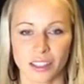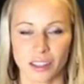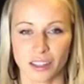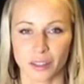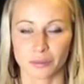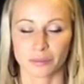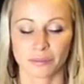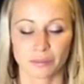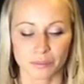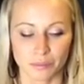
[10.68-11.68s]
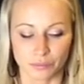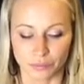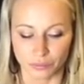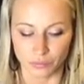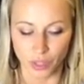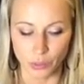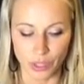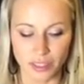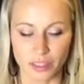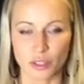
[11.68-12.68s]
um, why
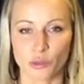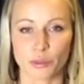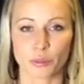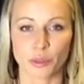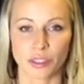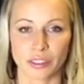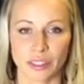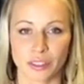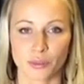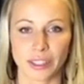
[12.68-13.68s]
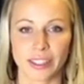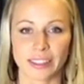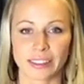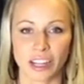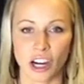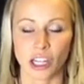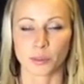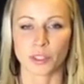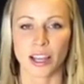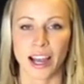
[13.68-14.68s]
is it so important that we eat
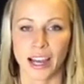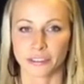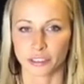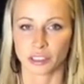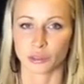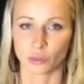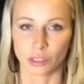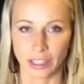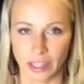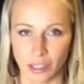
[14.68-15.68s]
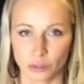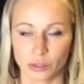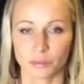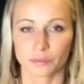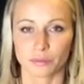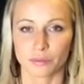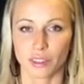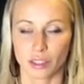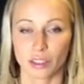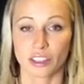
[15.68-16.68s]
carbs after the workout
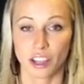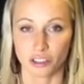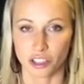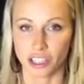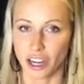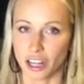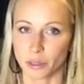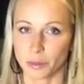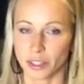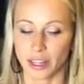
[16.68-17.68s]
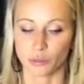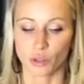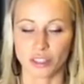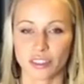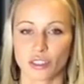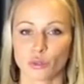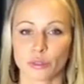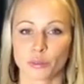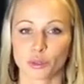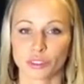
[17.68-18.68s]
the starchy carbs and why is it so
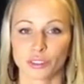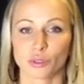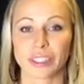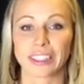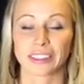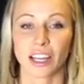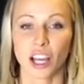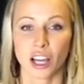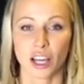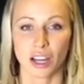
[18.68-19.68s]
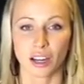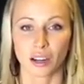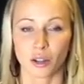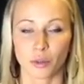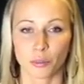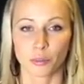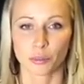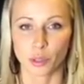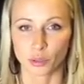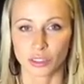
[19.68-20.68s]
important to eat uh,
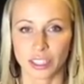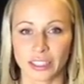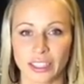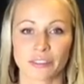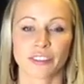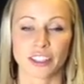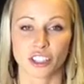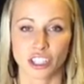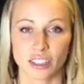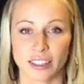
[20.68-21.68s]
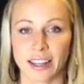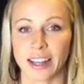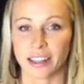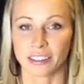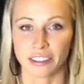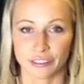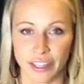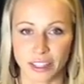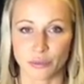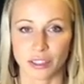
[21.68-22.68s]
protein and veggies and healthy
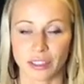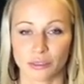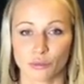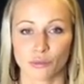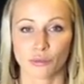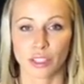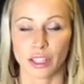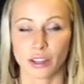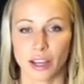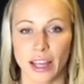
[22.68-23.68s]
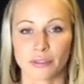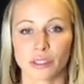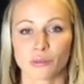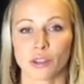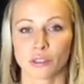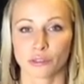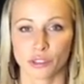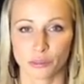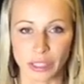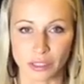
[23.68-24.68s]
fats within every one of your
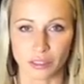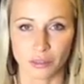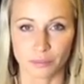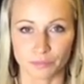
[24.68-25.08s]
meals